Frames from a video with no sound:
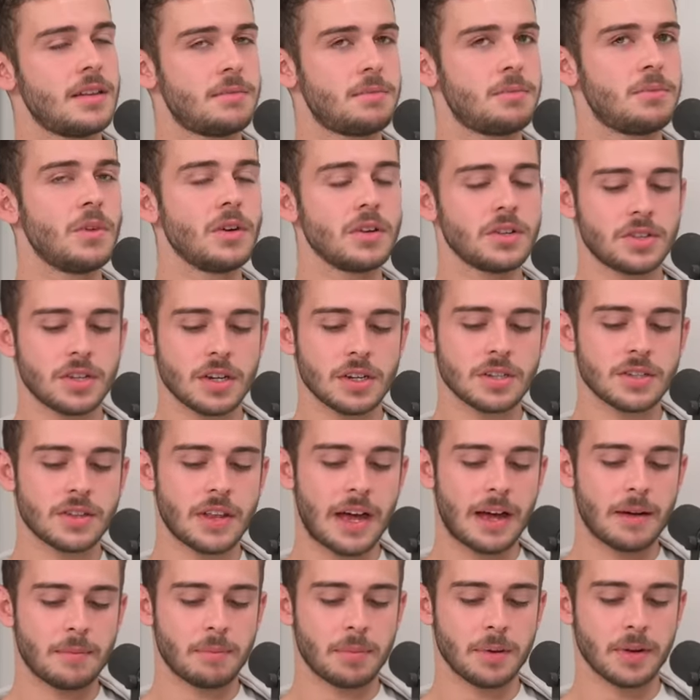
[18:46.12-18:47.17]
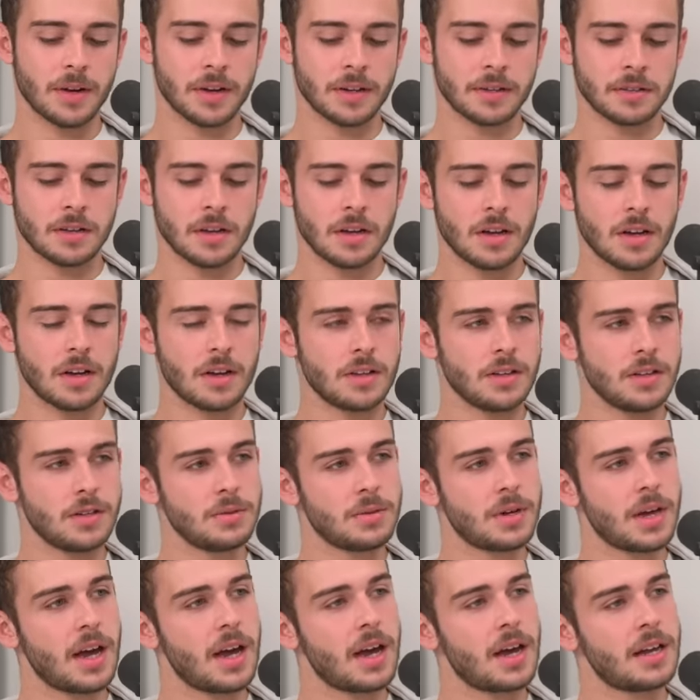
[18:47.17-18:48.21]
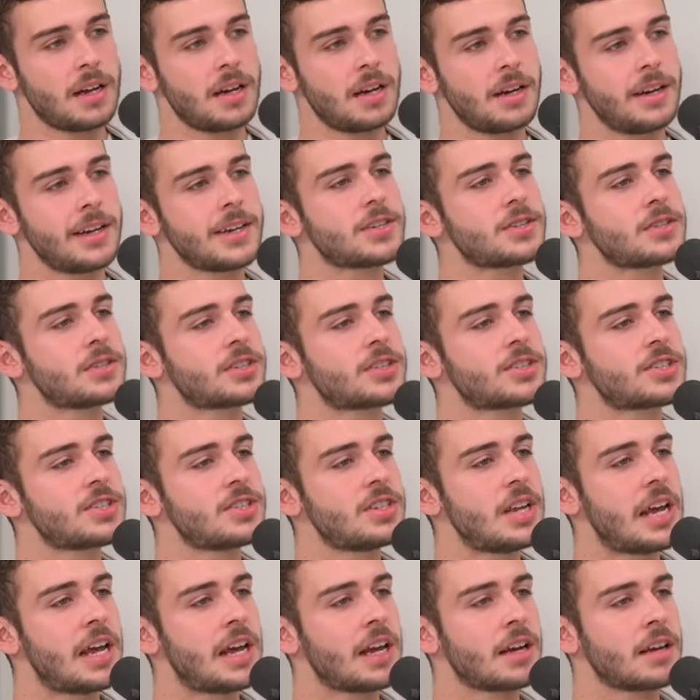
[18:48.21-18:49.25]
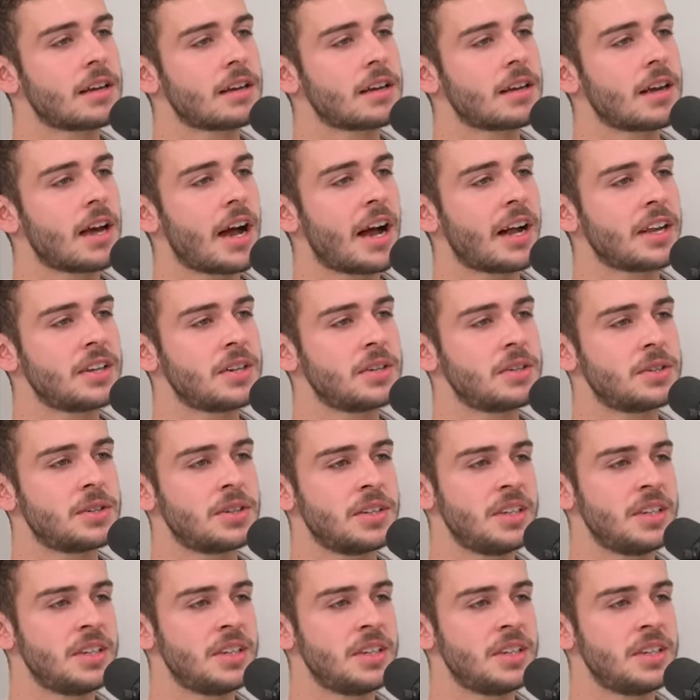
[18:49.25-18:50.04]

Not just that, but oh. you get an initial sting and you're